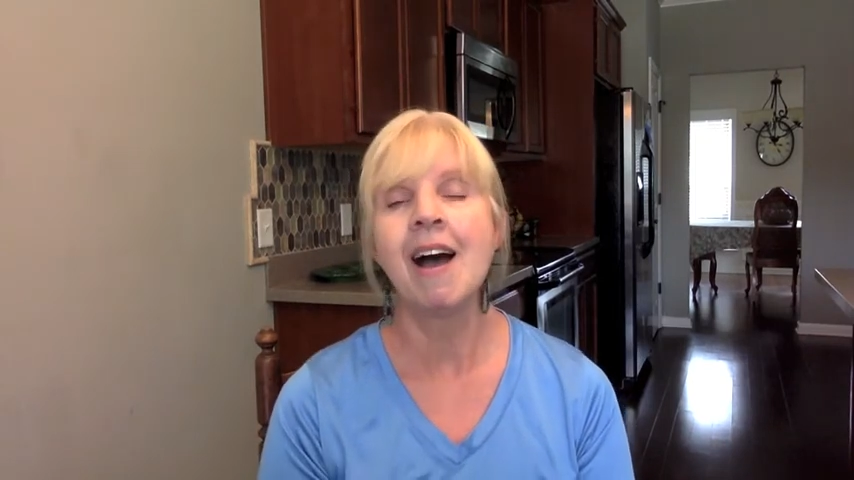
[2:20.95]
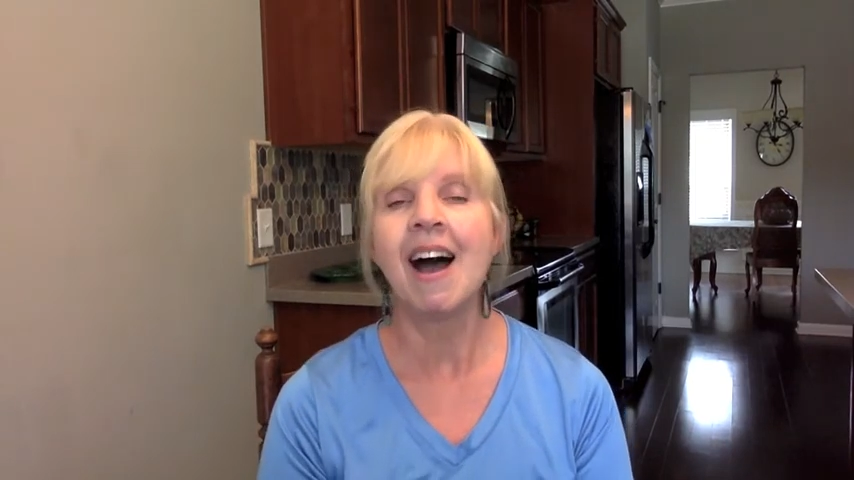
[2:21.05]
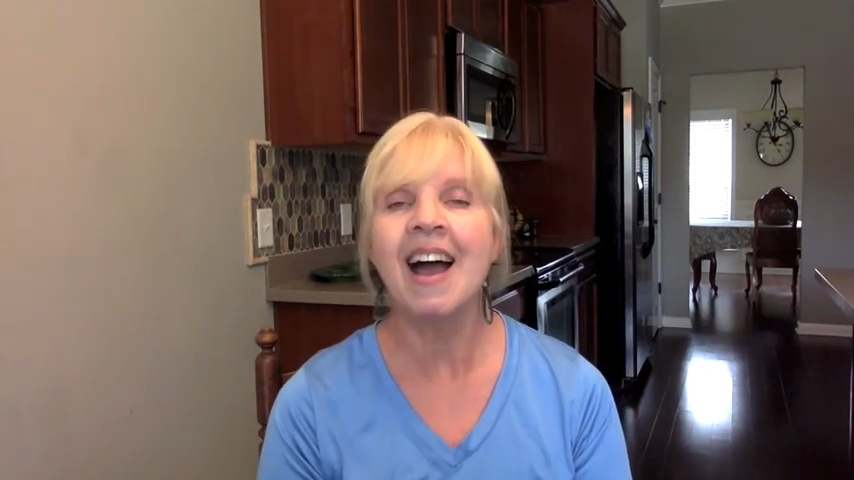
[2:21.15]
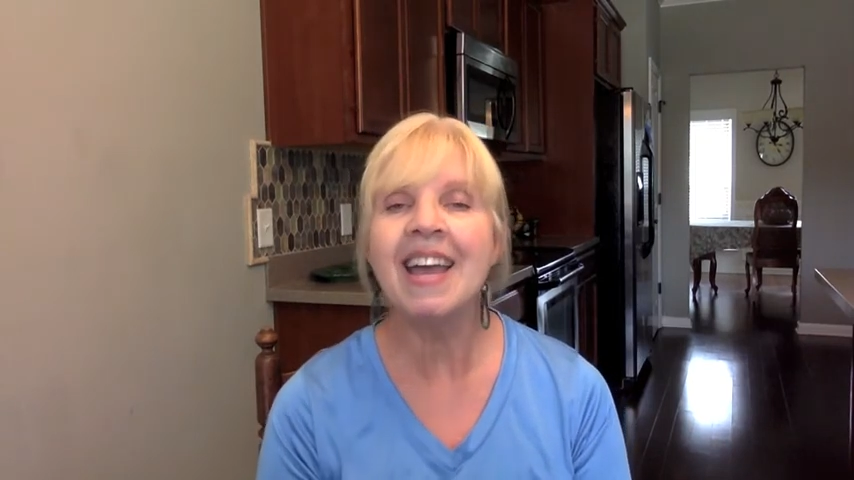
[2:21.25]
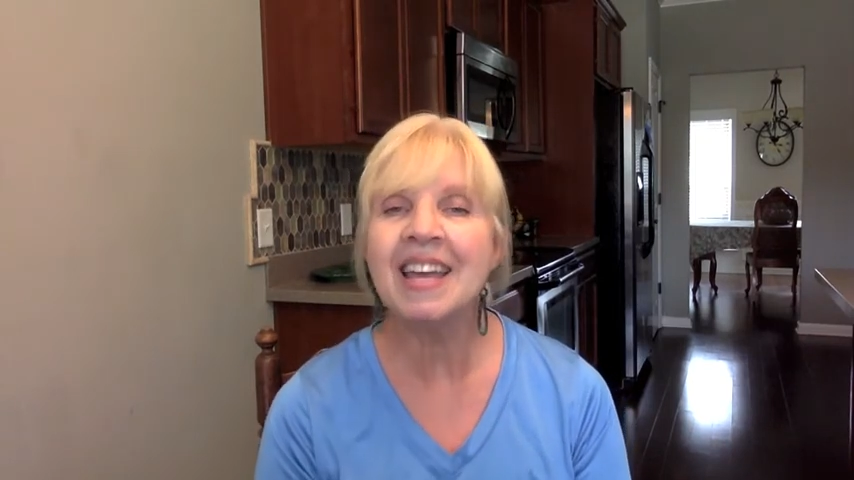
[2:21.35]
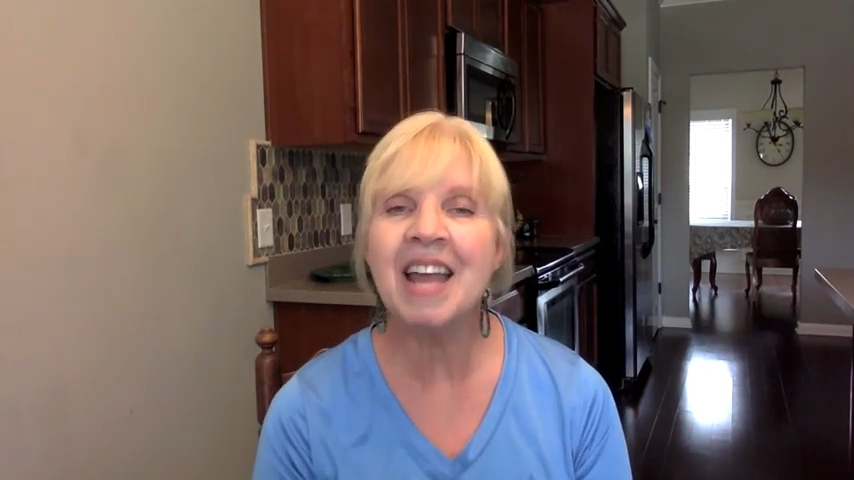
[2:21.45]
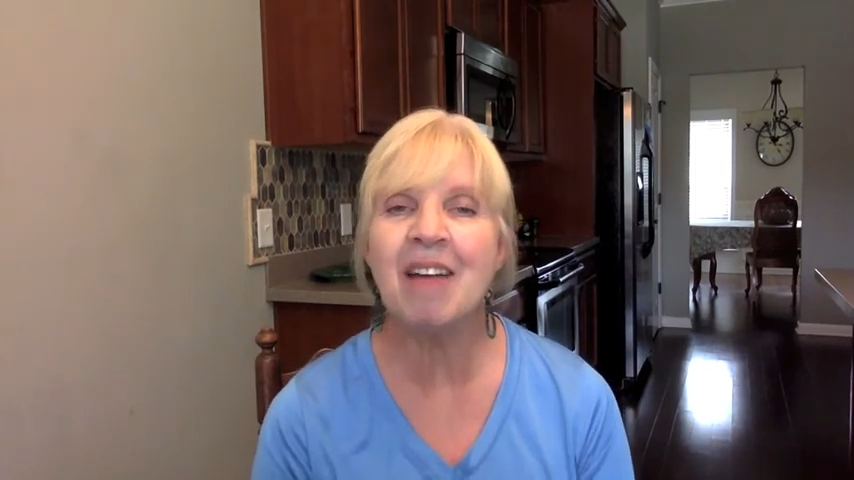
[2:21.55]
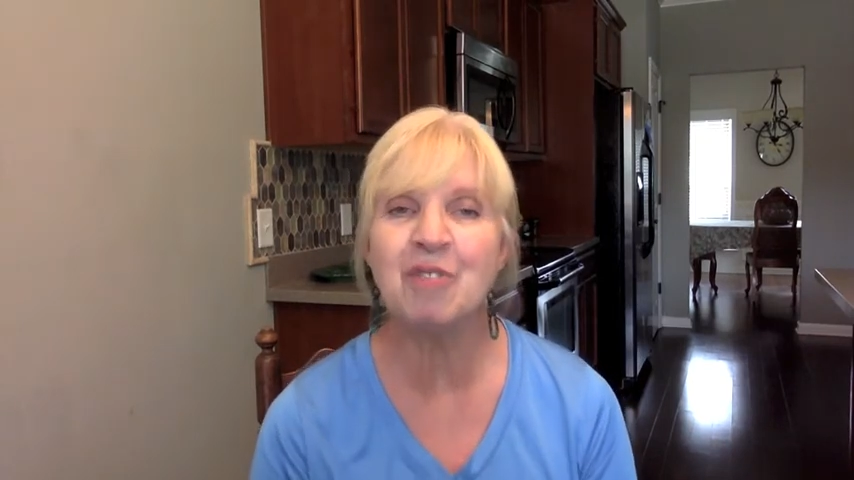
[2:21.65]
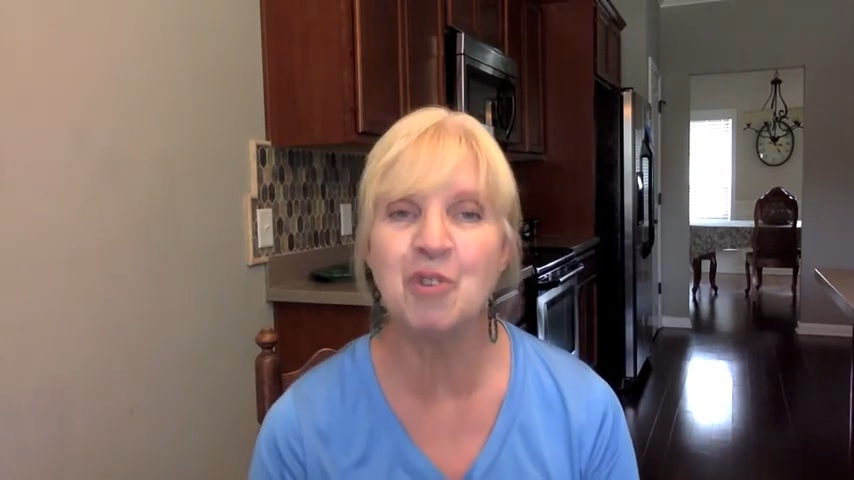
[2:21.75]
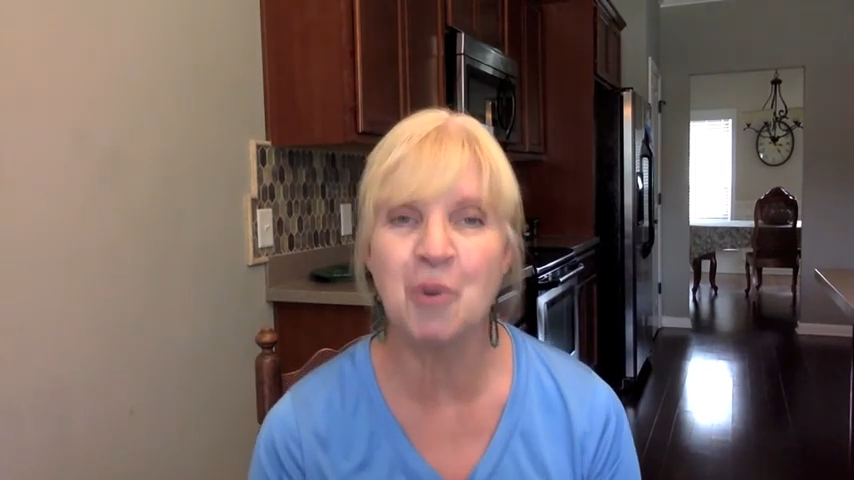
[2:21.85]
I can
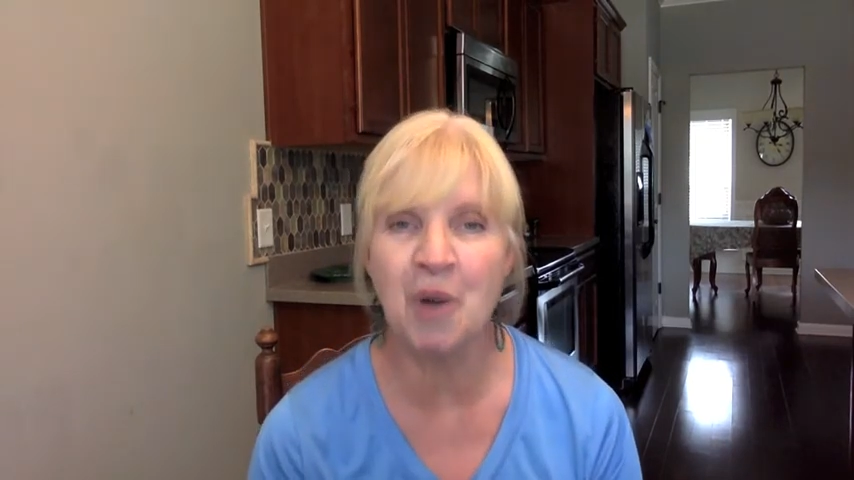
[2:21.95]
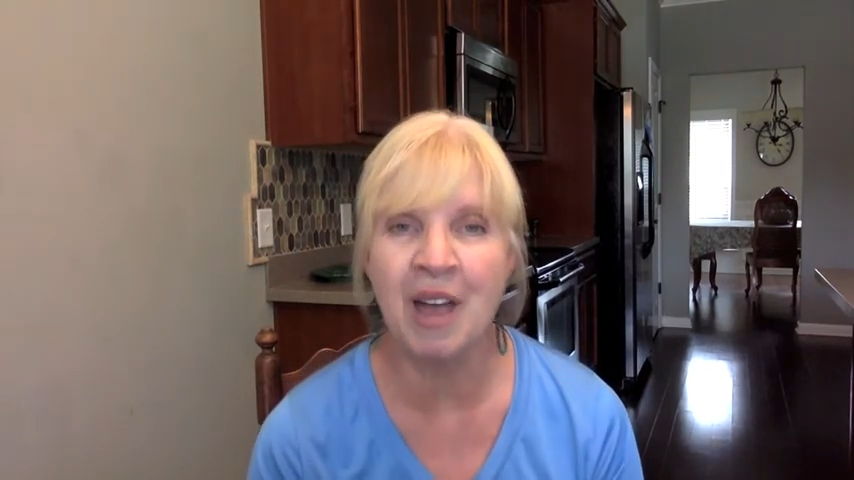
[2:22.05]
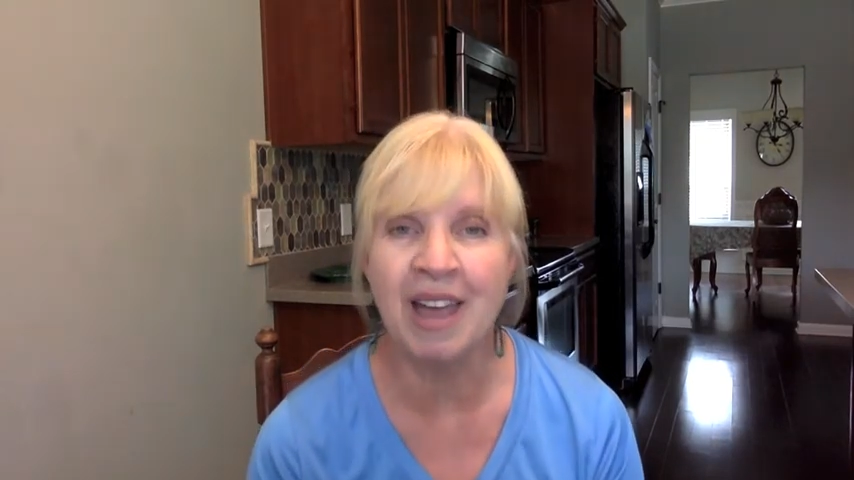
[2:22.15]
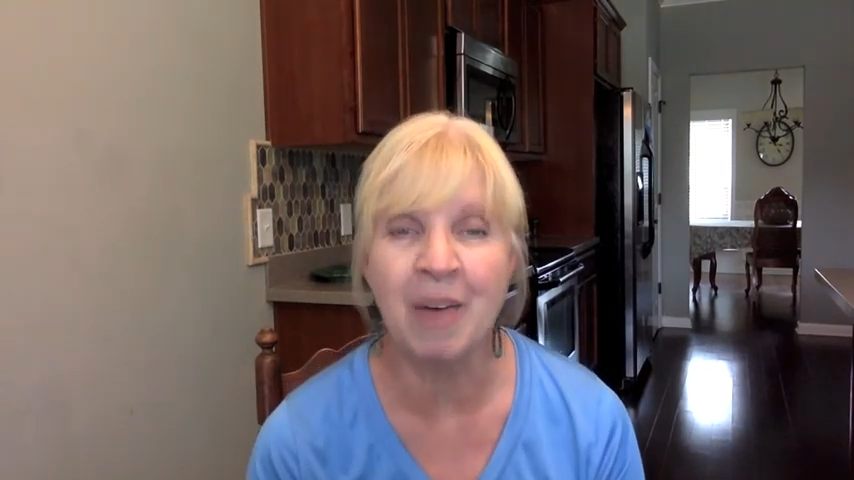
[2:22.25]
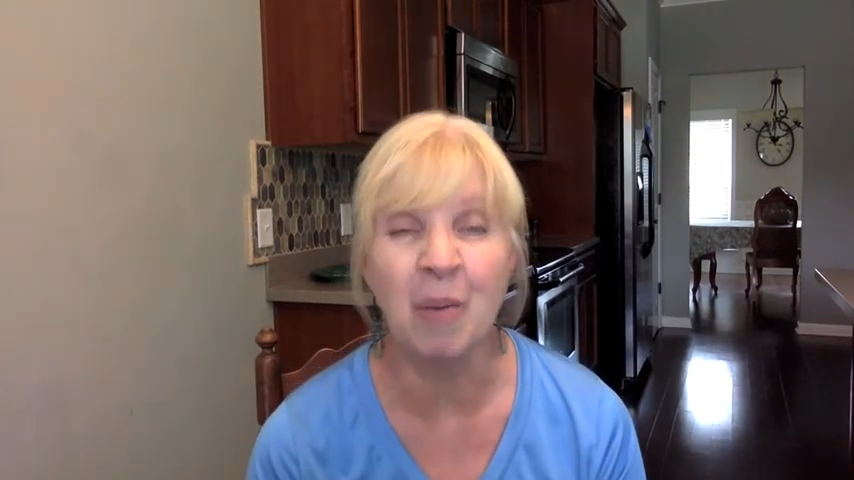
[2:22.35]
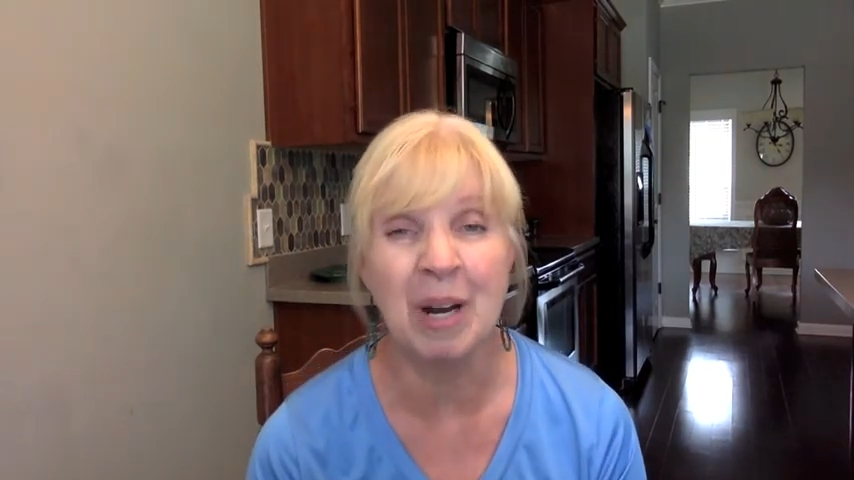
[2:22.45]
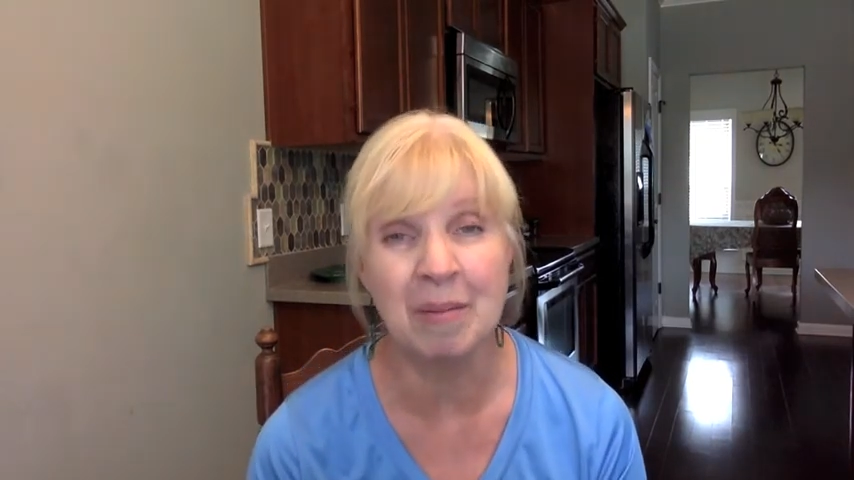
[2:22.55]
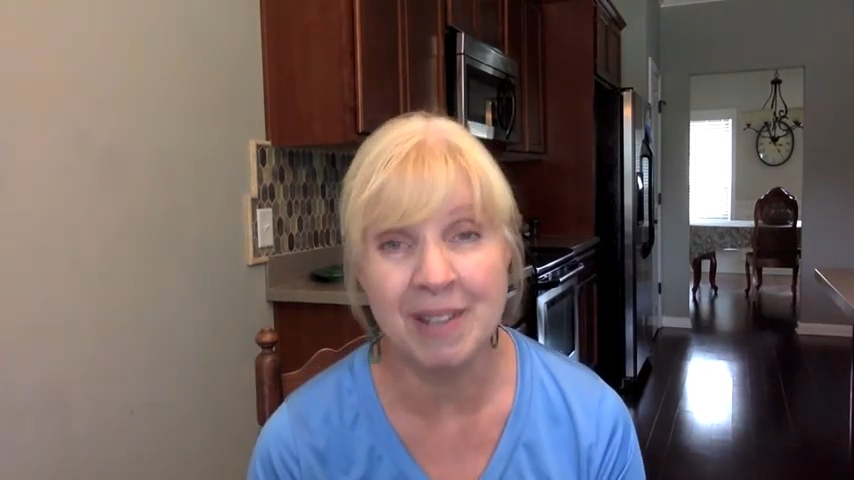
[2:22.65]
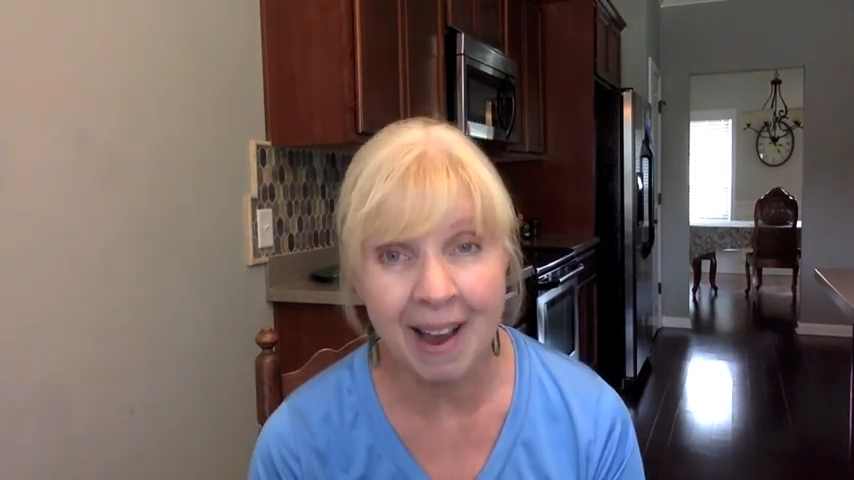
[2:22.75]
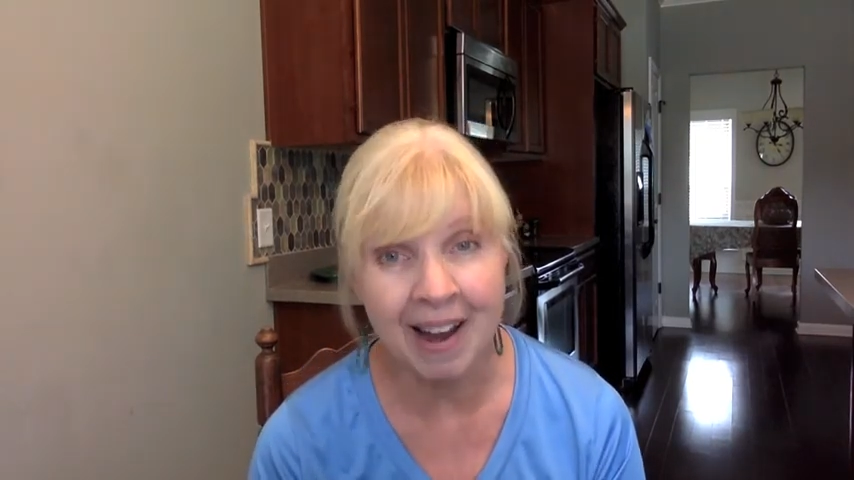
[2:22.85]
have joy when I'm
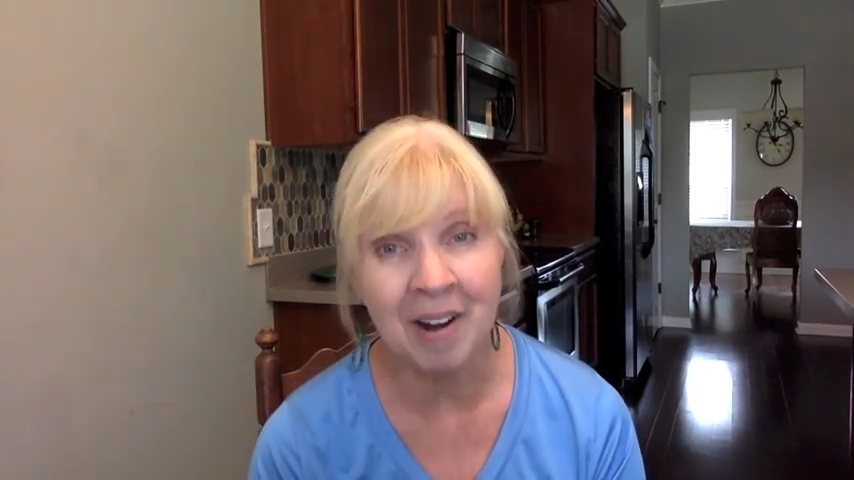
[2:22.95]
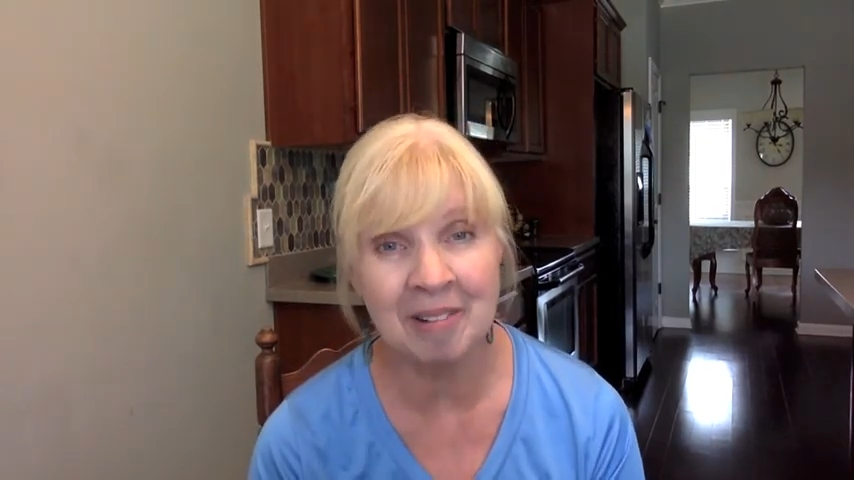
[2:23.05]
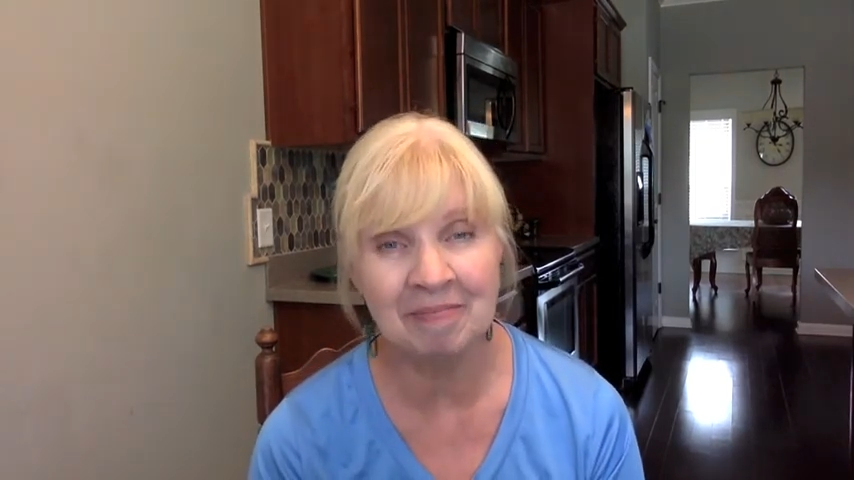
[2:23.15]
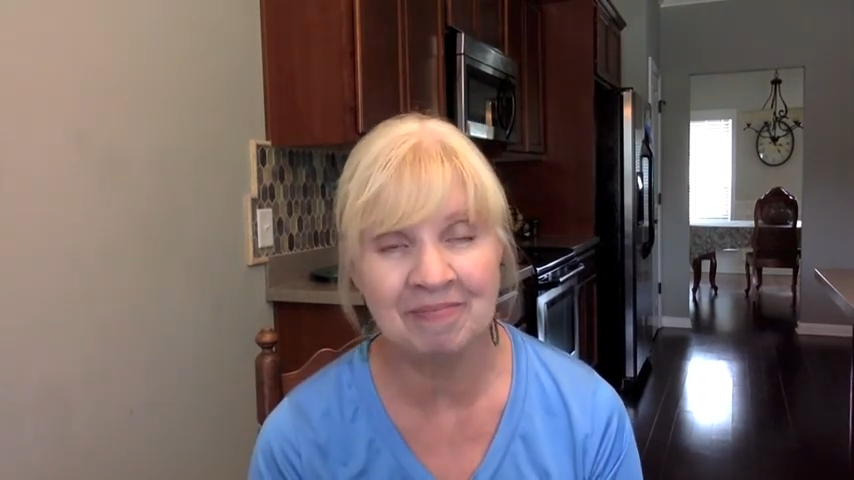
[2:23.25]
tired.